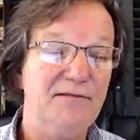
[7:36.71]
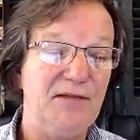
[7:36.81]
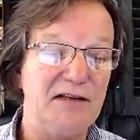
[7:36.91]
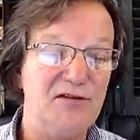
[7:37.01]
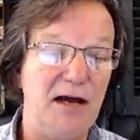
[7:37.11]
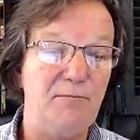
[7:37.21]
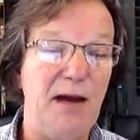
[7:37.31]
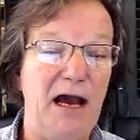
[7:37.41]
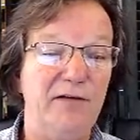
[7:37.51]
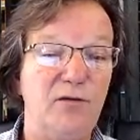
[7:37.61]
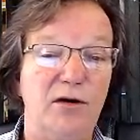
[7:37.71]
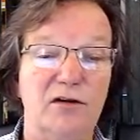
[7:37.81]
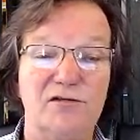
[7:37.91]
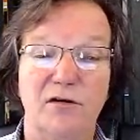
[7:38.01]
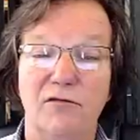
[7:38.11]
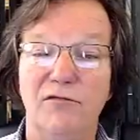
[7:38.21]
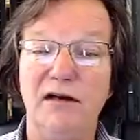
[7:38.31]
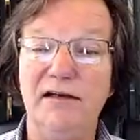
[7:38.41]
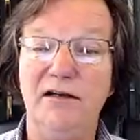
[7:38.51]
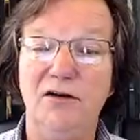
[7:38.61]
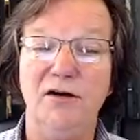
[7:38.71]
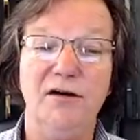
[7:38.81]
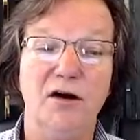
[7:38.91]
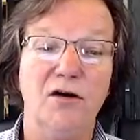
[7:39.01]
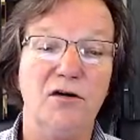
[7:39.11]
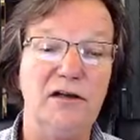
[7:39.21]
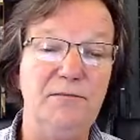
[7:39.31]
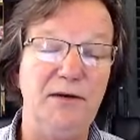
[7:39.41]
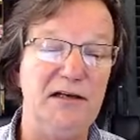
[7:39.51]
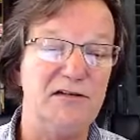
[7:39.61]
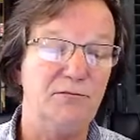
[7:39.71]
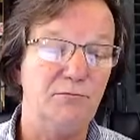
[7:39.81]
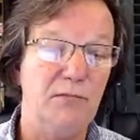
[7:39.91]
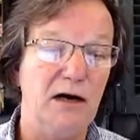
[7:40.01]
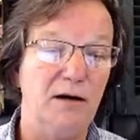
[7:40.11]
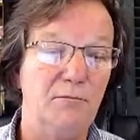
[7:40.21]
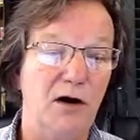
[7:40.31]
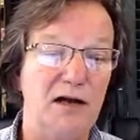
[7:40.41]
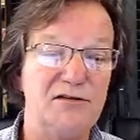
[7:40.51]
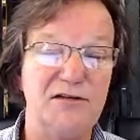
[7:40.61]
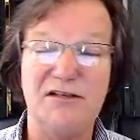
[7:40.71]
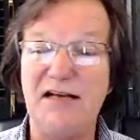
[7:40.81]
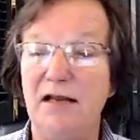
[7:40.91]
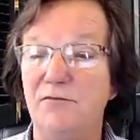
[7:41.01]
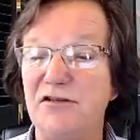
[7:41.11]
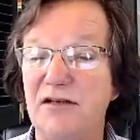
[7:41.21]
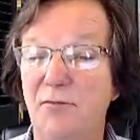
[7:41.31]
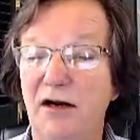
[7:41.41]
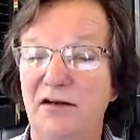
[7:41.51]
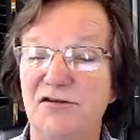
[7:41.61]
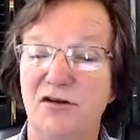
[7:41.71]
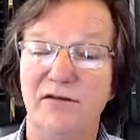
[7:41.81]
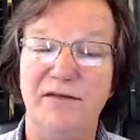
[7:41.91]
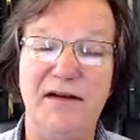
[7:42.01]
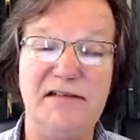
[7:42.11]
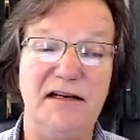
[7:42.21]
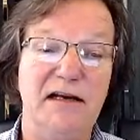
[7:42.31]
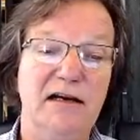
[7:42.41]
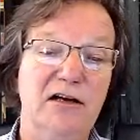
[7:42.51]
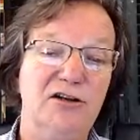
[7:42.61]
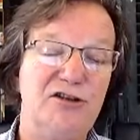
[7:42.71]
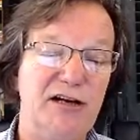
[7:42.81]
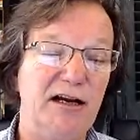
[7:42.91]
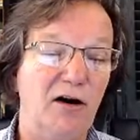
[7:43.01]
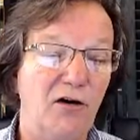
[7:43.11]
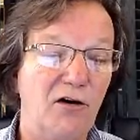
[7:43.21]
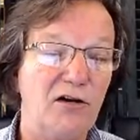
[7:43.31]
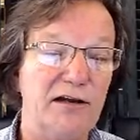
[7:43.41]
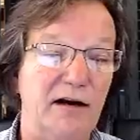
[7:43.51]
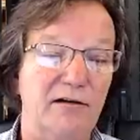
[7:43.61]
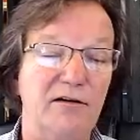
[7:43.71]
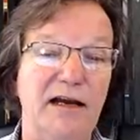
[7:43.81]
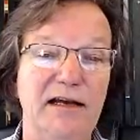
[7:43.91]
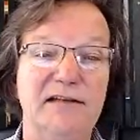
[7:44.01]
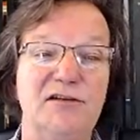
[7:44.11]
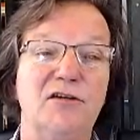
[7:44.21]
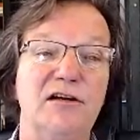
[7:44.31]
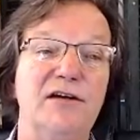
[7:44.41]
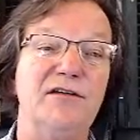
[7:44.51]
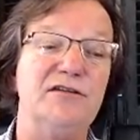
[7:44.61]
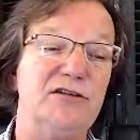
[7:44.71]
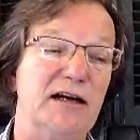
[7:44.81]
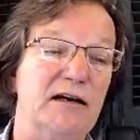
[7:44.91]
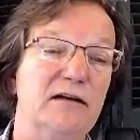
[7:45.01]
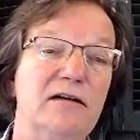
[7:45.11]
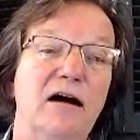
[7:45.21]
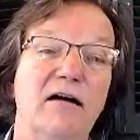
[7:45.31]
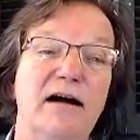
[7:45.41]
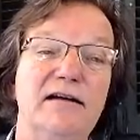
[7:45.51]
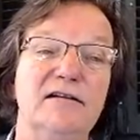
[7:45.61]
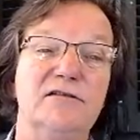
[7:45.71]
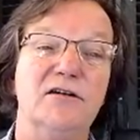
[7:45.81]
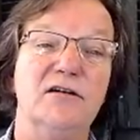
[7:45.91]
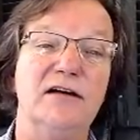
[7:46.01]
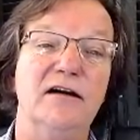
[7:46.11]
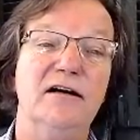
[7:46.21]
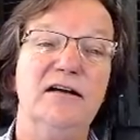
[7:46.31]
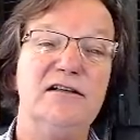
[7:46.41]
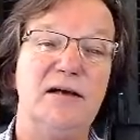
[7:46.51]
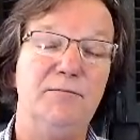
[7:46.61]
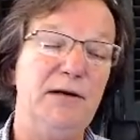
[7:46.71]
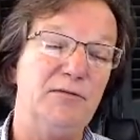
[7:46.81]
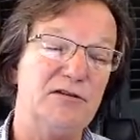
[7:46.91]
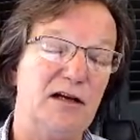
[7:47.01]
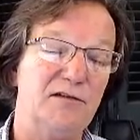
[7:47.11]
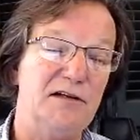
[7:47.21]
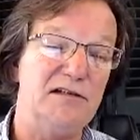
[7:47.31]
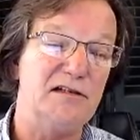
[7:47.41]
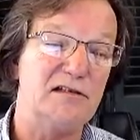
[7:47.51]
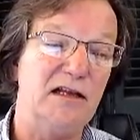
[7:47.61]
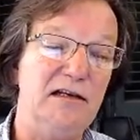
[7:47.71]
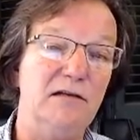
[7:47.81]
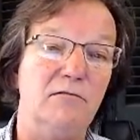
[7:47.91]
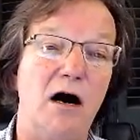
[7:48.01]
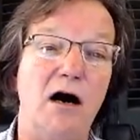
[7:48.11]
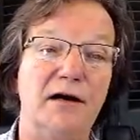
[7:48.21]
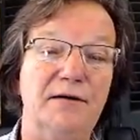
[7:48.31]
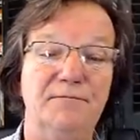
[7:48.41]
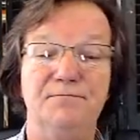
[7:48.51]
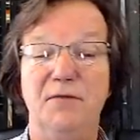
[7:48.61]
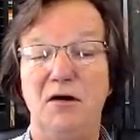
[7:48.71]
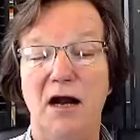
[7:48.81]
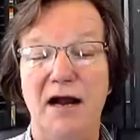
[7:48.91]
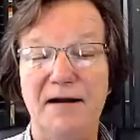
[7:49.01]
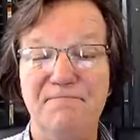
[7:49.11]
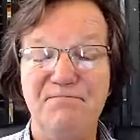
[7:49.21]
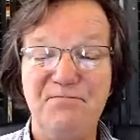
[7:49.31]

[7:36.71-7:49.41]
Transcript: That's not bad for one of those, for a really good early piece of uh, bronze. And the seller was somewhat conservative. They said Qing or earlier. Okay, it's earlier than Qing, all right? It's earlier. Some people sell these as late yuan, okay?